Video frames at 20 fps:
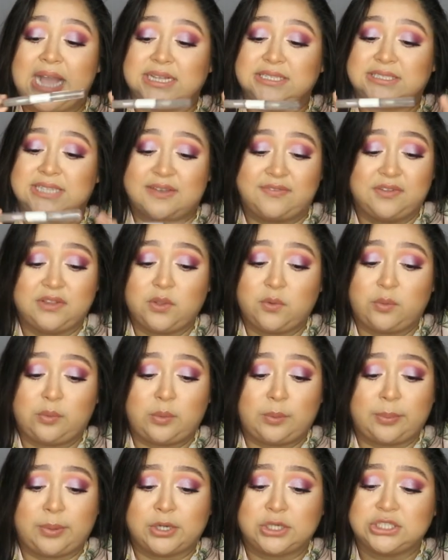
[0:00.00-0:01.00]
Definitely
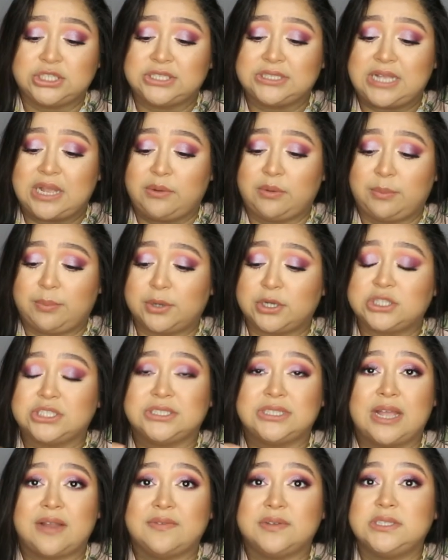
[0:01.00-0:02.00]
repurchase. I
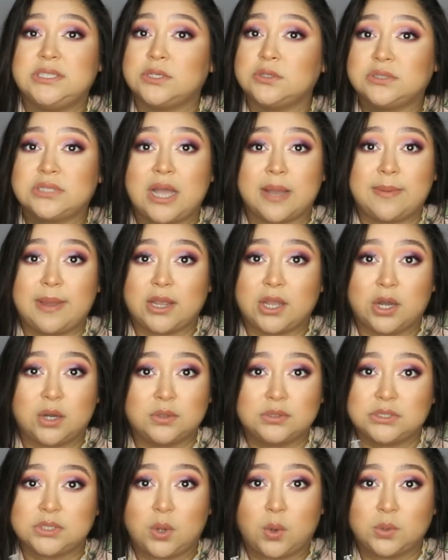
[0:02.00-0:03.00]
repurchase every single time I go
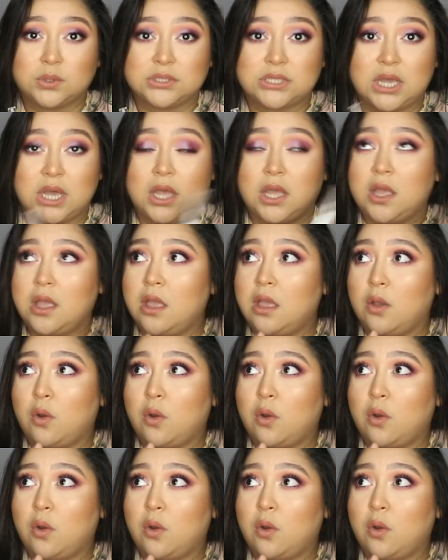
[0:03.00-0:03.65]
into Ulta